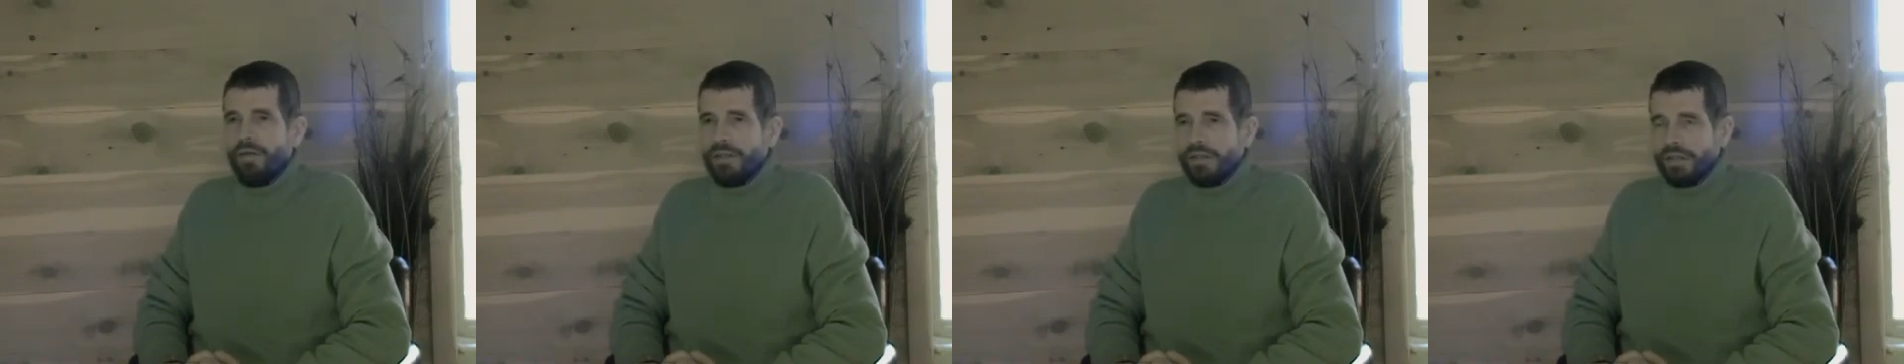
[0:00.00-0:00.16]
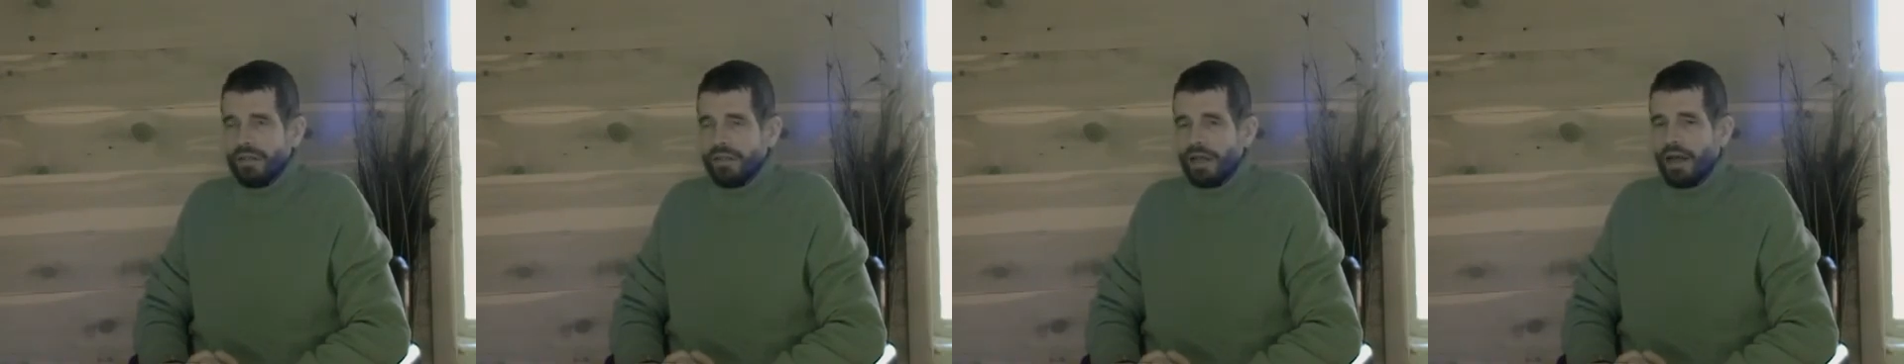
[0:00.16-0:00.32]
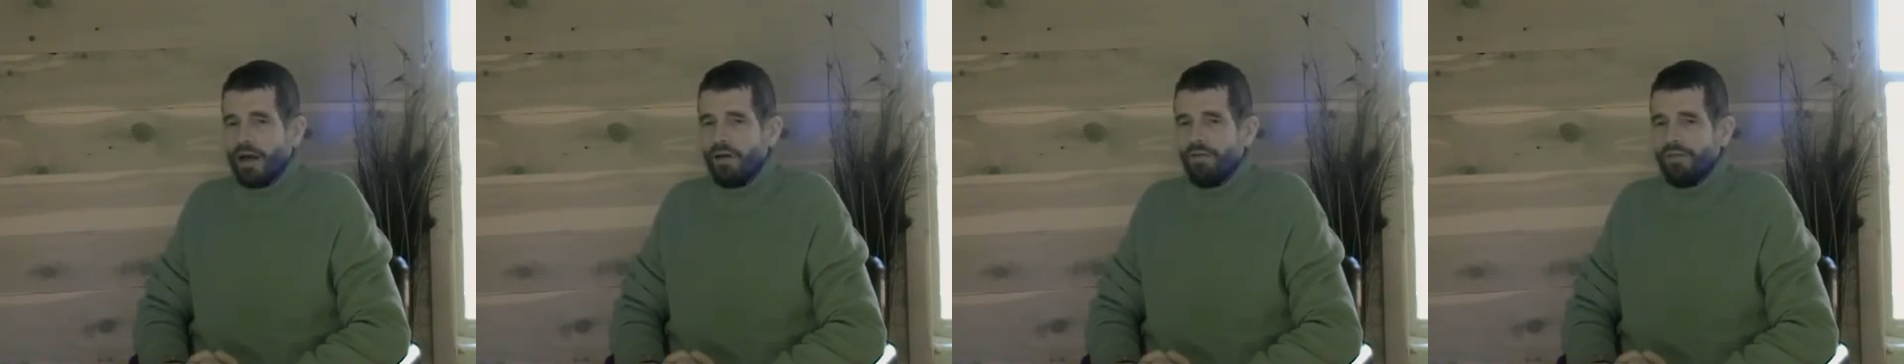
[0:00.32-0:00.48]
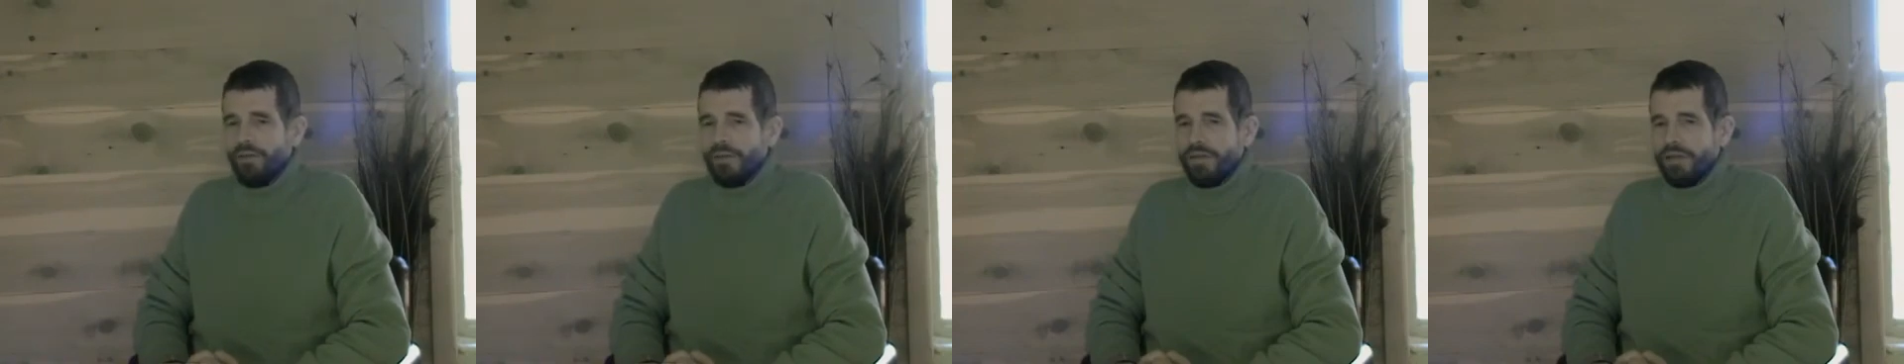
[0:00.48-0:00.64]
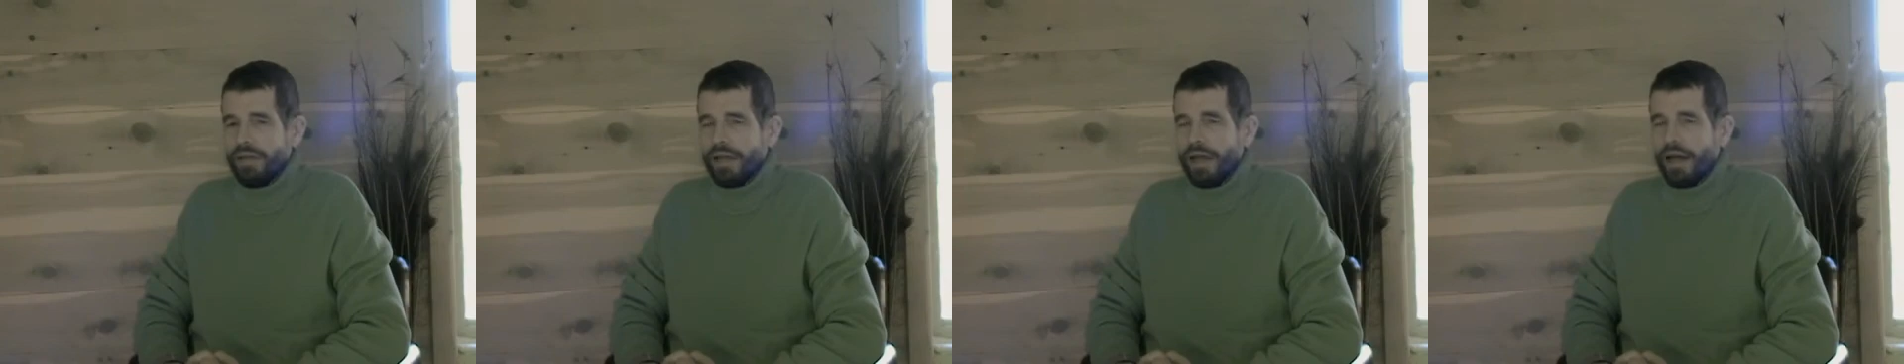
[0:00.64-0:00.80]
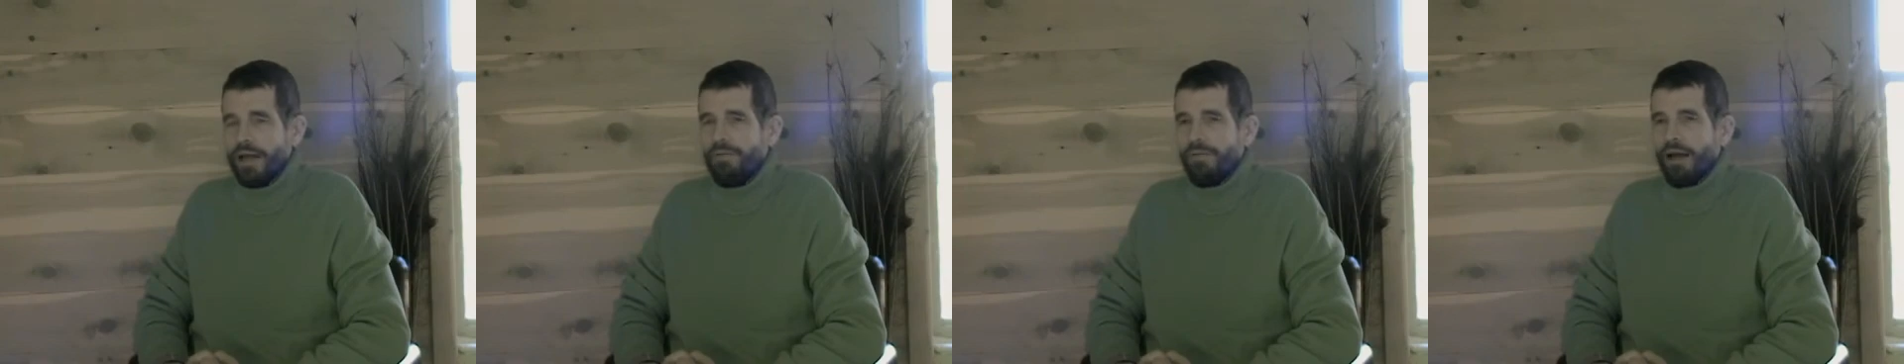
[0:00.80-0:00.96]
itself,
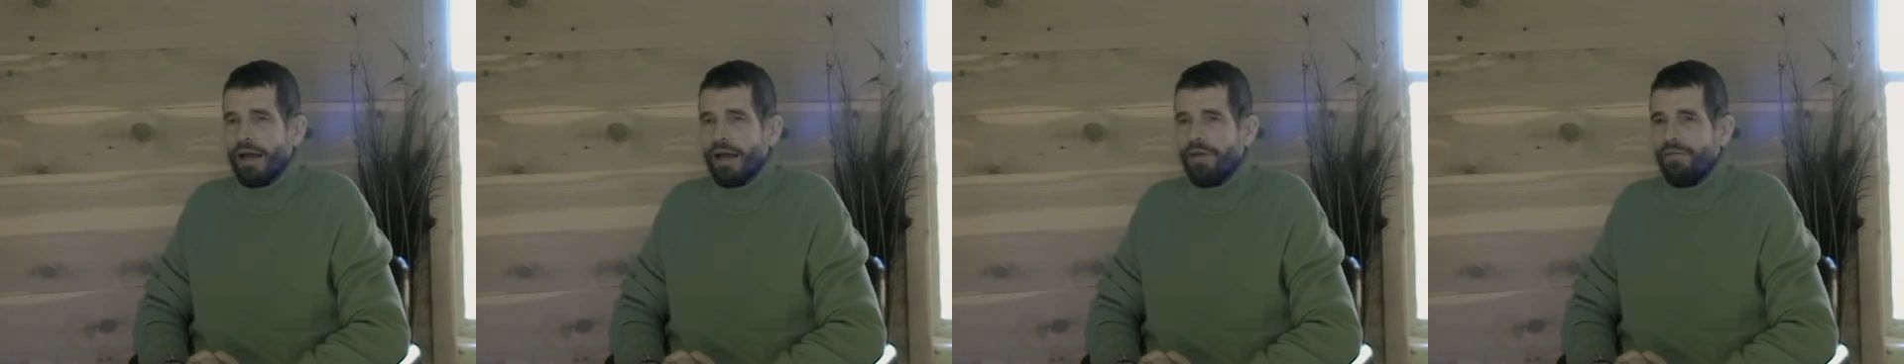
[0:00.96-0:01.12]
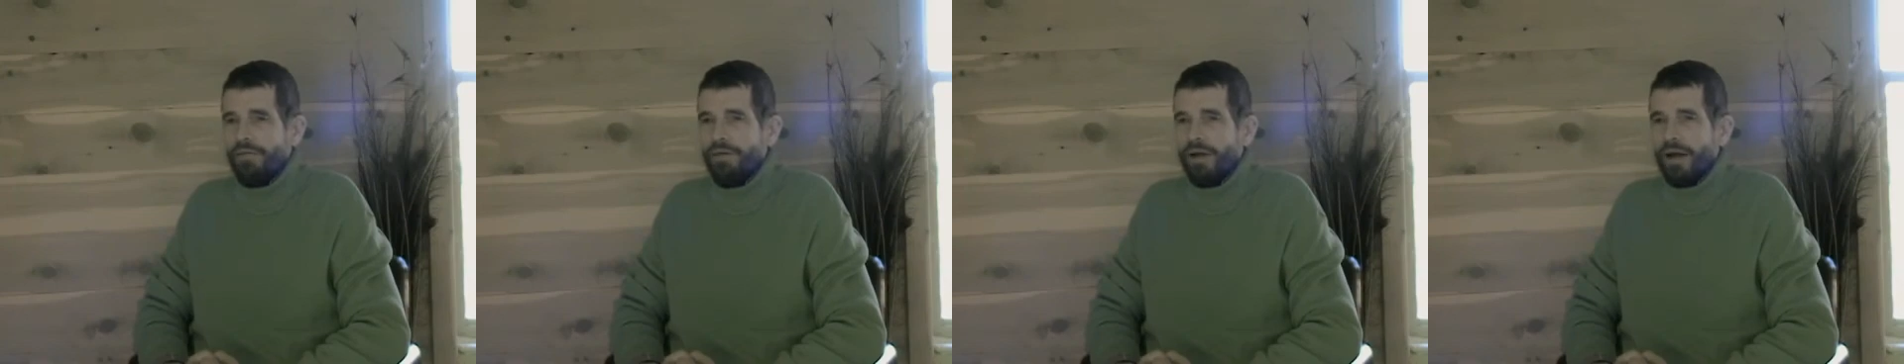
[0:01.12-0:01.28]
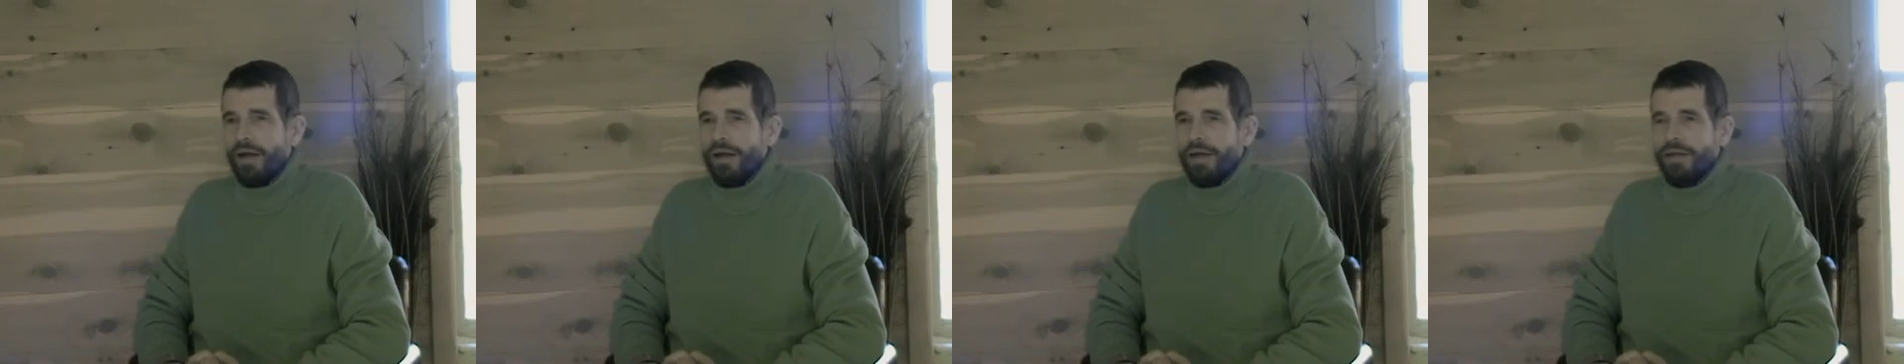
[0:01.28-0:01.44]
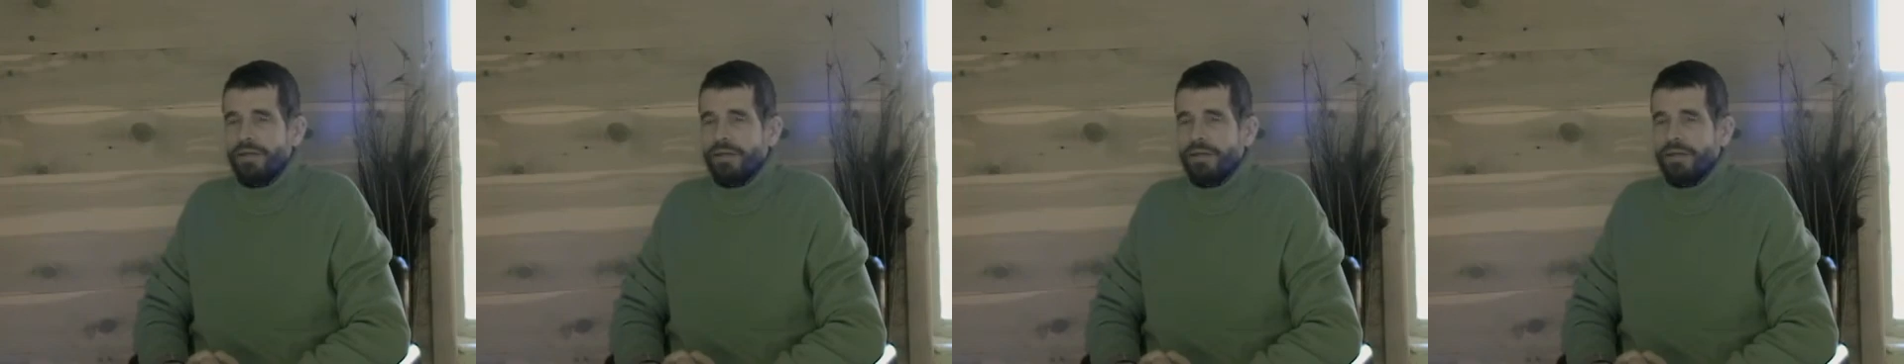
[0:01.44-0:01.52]
it's not Mayavad.